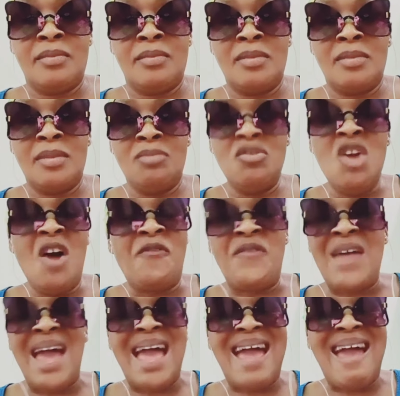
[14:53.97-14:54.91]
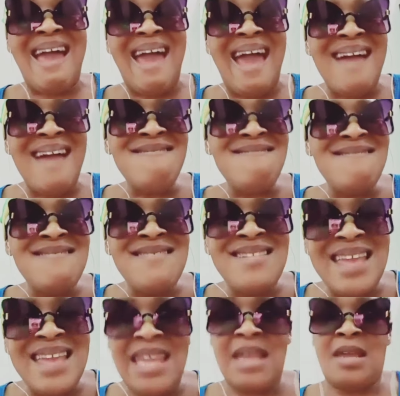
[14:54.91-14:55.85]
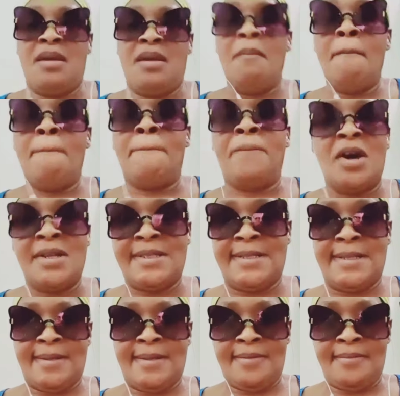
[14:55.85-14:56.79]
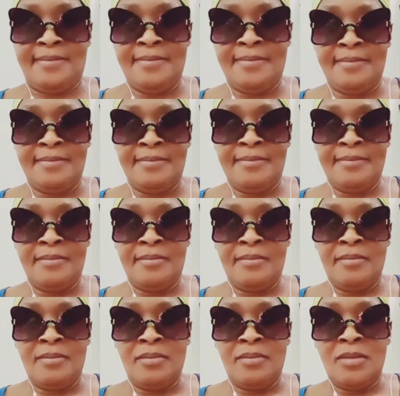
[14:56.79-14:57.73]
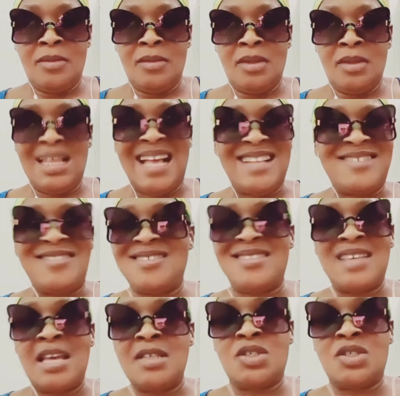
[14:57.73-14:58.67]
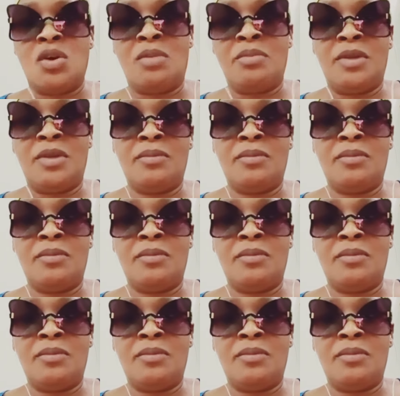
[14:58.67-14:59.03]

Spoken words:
Me offer anybody. That is censor me.